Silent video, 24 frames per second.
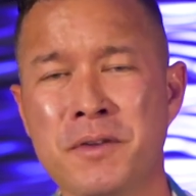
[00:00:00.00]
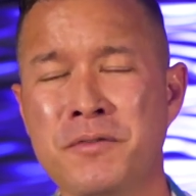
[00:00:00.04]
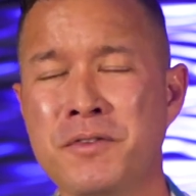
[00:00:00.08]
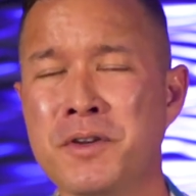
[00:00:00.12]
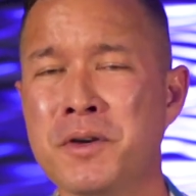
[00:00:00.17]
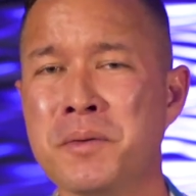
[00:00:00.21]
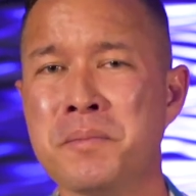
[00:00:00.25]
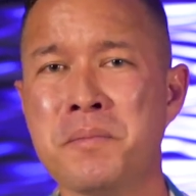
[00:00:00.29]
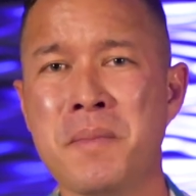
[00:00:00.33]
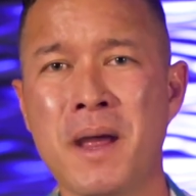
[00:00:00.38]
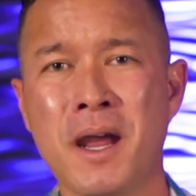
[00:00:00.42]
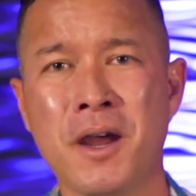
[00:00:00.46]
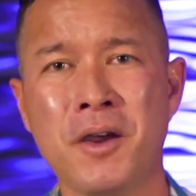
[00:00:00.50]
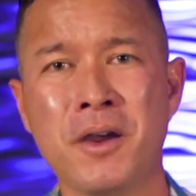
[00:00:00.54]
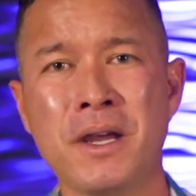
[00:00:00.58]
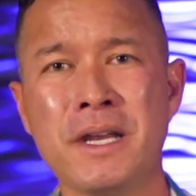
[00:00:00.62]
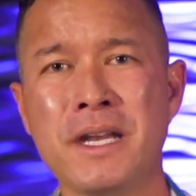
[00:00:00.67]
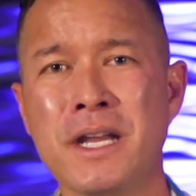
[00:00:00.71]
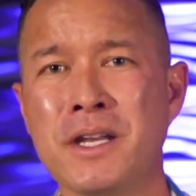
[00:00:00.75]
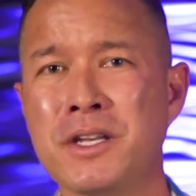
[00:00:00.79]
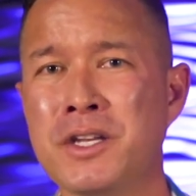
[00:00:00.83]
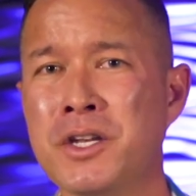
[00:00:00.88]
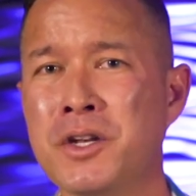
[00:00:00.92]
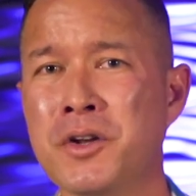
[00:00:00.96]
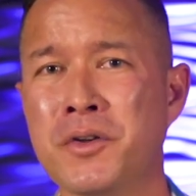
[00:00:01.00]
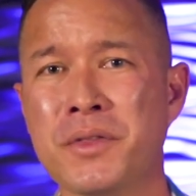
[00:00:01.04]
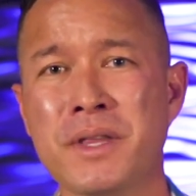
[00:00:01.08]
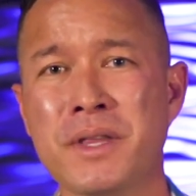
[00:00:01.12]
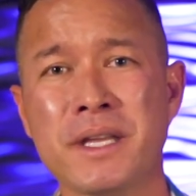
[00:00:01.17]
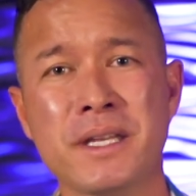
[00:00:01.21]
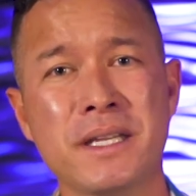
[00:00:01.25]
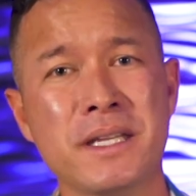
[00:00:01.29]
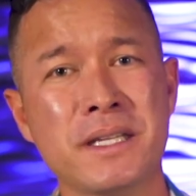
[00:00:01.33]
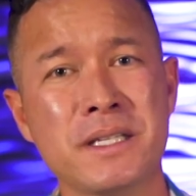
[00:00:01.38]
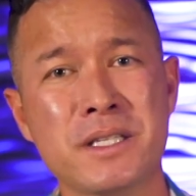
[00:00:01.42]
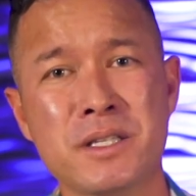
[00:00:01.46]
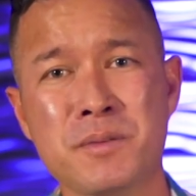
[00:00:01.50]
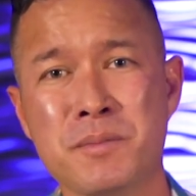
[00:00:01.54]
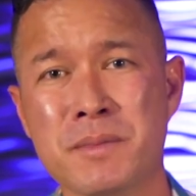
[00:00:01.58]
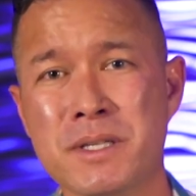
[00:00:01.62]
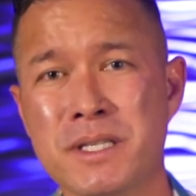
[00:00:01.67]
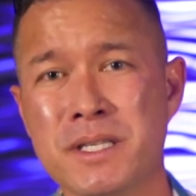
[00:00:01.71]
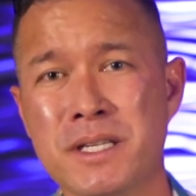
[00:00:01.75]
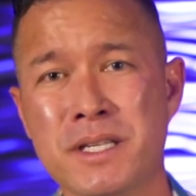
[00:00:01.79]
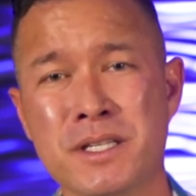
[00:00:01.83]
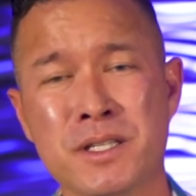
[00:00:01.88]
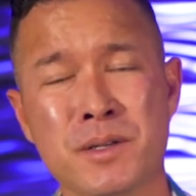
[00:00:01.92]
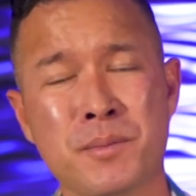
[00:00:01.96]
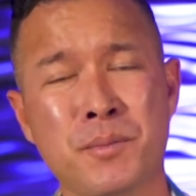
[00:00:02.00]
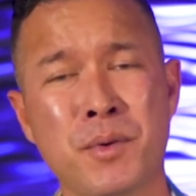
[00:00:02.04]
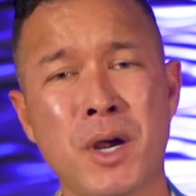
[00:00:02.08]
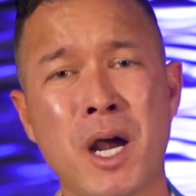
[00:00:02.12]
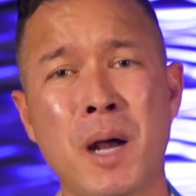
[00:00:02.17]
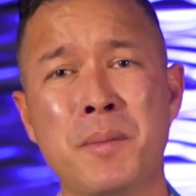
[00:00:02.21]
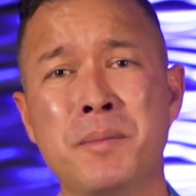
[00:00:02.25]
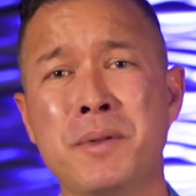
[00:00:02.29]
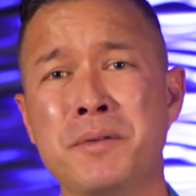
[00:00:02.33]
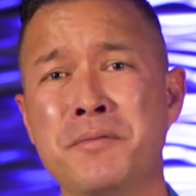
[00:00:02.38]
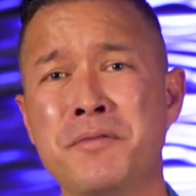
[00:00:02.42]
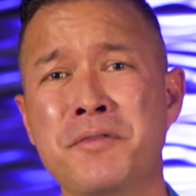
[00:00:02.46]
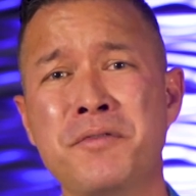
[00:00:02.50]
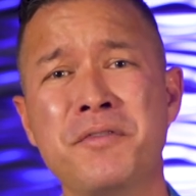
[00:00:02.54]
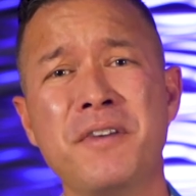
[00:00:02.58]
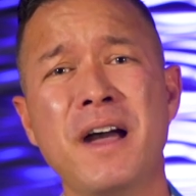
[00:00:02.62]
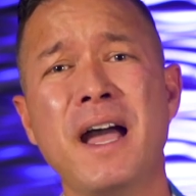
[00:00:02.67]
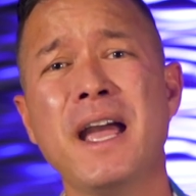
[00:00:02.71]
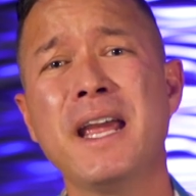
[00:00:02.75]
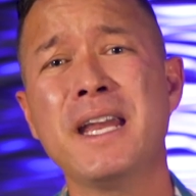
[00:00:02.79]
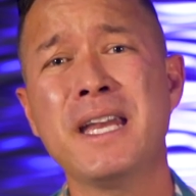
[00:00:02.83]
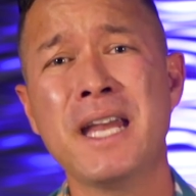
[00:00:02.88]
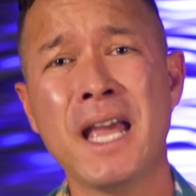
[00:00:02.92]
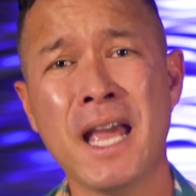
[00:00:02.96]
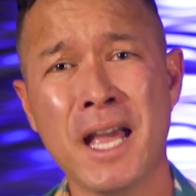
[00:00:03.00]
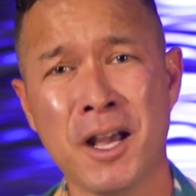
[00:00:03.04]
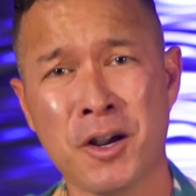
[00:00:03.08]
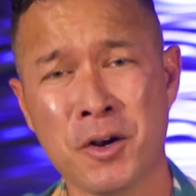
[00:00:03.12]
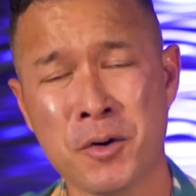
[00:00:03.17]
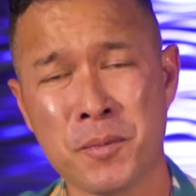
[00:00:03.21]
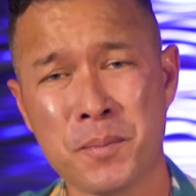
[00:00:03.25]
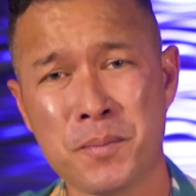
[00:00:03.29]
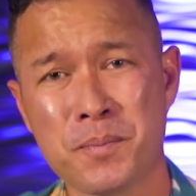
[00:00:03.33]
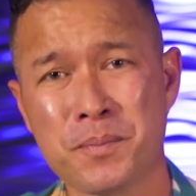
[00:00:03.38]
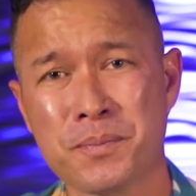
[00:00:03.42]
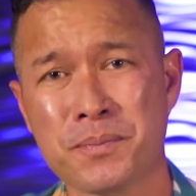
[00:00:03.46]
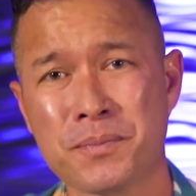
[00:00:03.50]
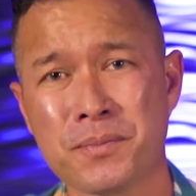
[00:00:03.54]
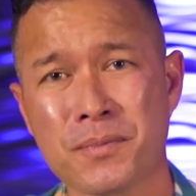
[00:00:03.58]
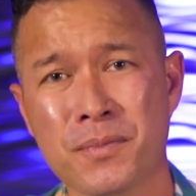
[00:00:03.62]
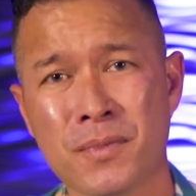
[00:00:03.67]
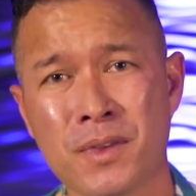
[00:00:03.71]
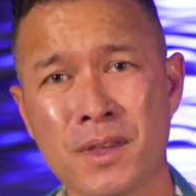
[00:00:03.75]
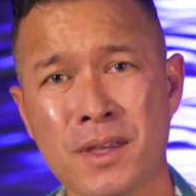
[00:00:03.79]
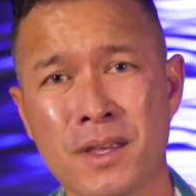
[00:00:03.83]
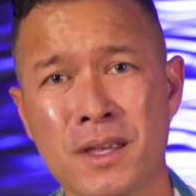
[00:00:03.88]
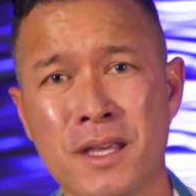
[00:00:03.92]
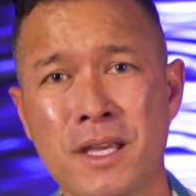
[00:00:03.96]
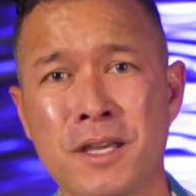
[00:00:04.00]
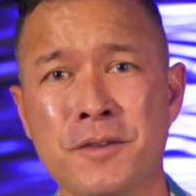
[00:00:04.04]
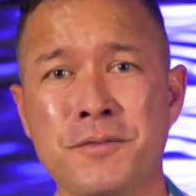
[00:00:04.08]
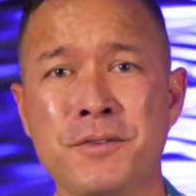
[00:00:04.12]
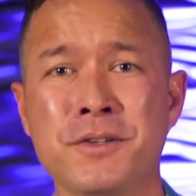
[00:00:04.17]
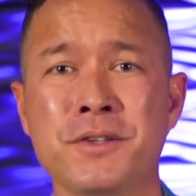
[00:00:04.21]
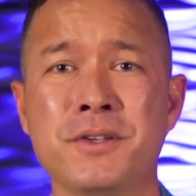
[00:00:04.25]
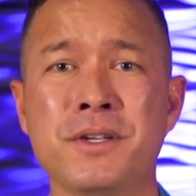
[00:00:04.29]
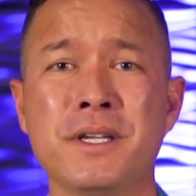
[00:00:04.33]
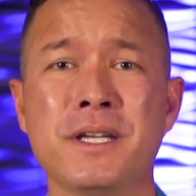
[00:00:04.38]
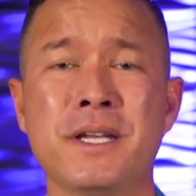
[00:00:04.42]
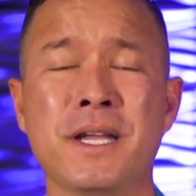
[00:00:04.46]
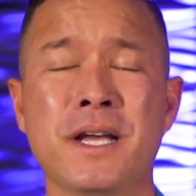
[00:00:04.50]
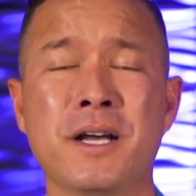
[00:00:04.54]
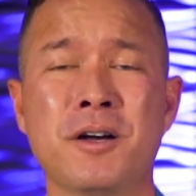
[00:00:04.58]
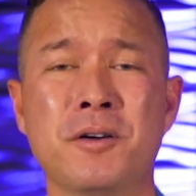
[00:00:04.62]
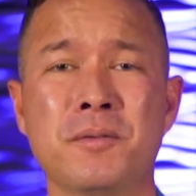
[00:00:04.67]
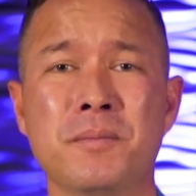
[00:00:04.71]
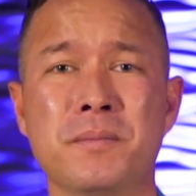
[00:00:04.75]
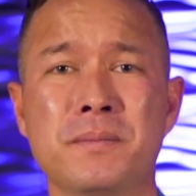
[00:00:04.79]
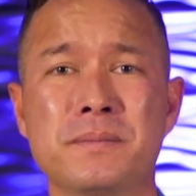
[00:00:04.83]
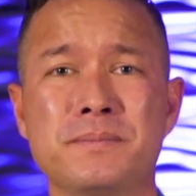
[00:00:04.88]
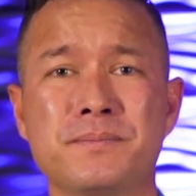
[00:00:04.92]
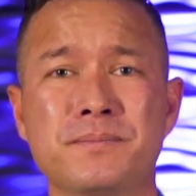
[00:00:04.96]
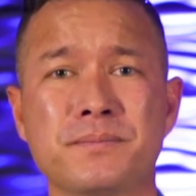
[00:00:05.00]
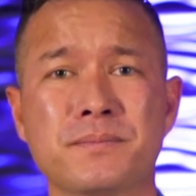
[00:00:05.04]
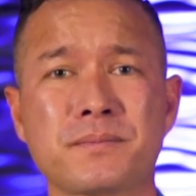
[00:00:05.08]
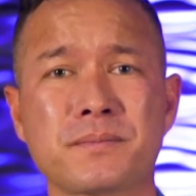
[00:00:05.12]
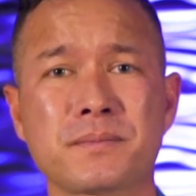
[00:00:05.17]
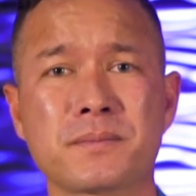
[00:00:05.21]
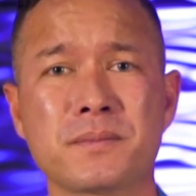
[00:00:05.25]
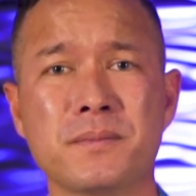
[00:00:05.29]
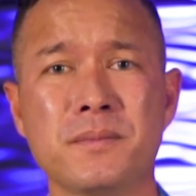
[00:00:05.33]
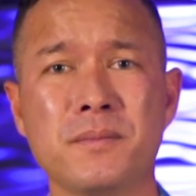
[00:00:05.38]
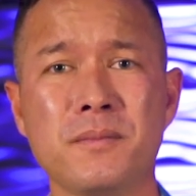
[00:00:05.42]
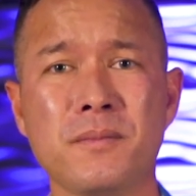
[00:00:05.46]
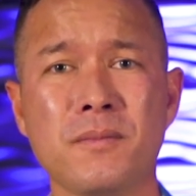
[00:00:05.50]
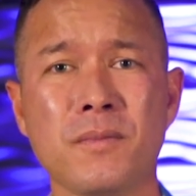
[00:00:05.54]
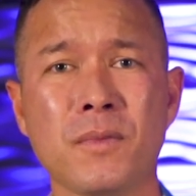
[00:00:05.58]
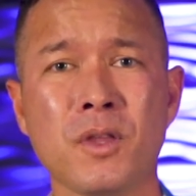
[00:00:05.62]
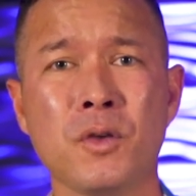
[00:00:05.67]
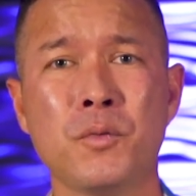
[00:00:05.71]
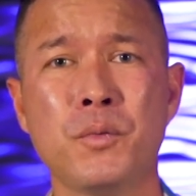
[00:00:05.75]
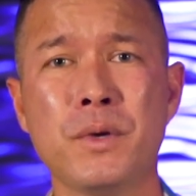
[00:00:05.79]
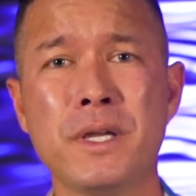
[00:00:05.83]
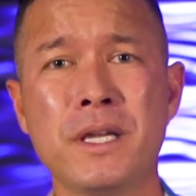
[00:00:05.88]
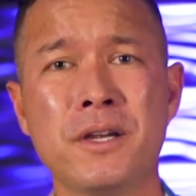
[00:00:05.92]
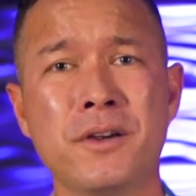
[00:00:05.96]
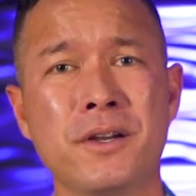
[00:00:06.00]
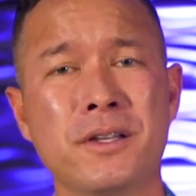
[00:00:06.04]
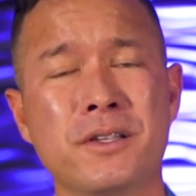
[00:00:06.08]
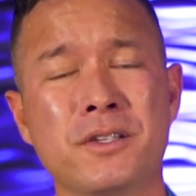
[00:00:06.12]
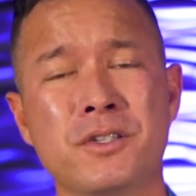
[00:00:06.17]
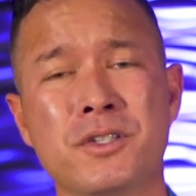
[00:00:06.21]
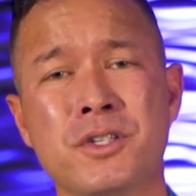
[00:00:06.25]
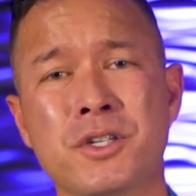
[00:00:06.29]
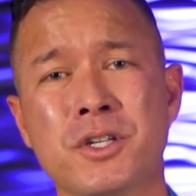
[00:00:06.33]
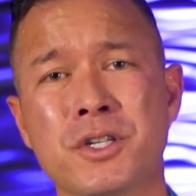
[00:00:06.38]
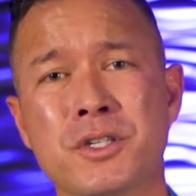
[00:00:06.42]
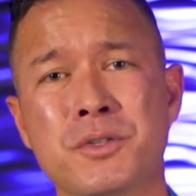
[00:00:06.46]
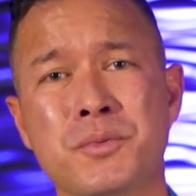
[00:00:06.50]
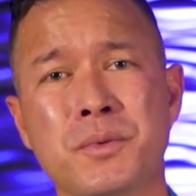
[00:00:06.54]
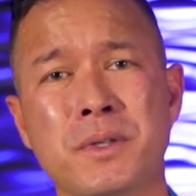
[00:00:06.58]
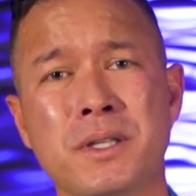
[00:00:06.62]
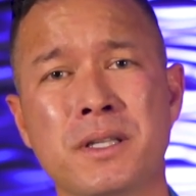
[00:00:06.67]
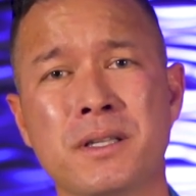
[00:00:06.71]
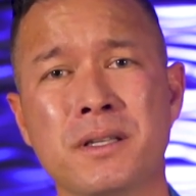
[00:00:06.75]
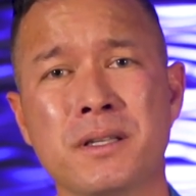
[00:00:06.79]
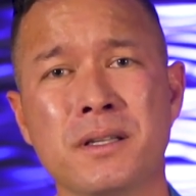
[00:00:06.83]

If you're married and you know that intimacy is a problem, find help if you need help. We here at the church are